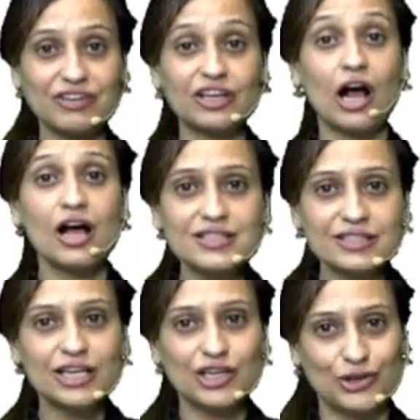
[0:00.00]
are
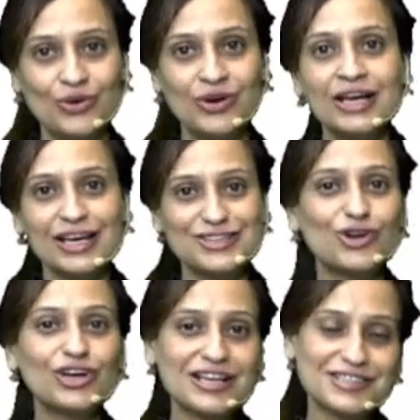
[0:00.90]
asking you is
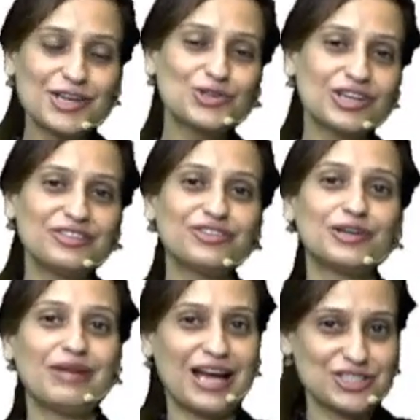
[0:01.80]
not asking you to confirm
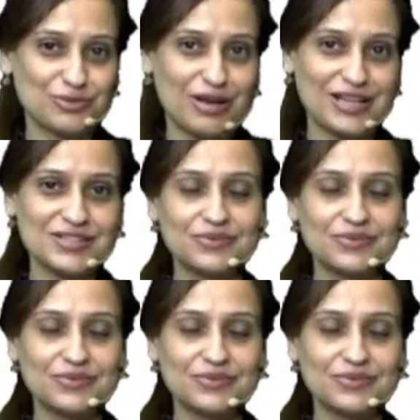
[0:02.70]
Asherman's.